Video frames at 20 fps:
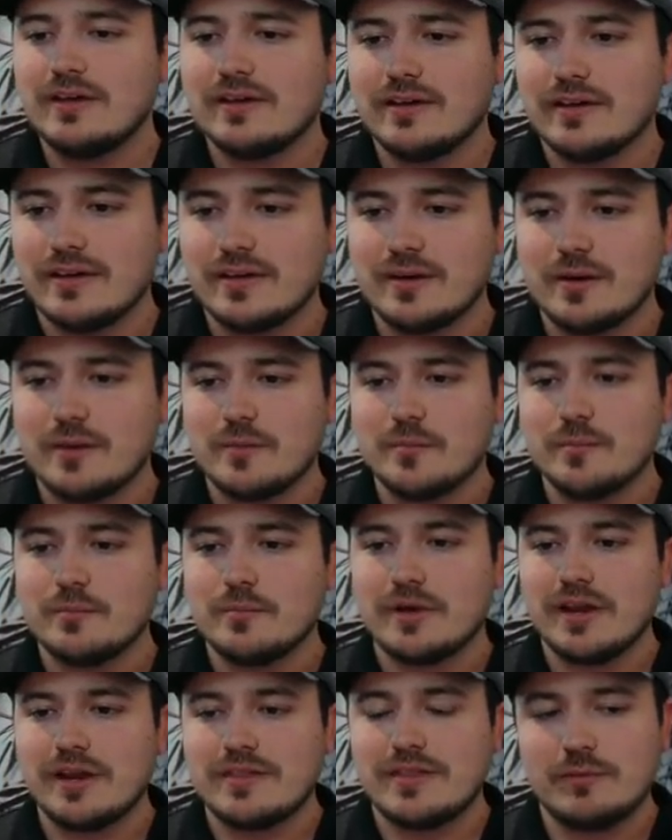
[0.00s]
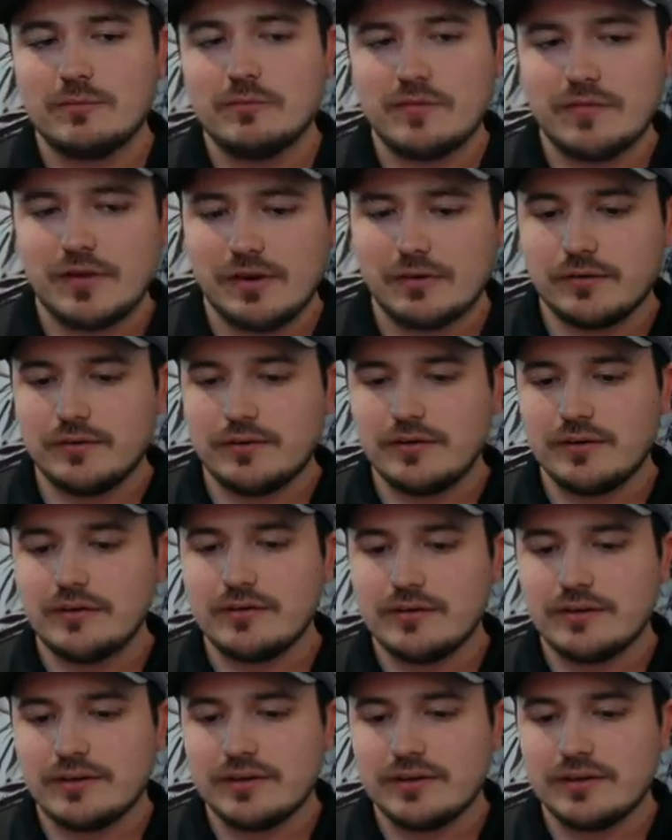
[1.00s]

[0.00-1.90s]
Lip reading: But I think we've got a good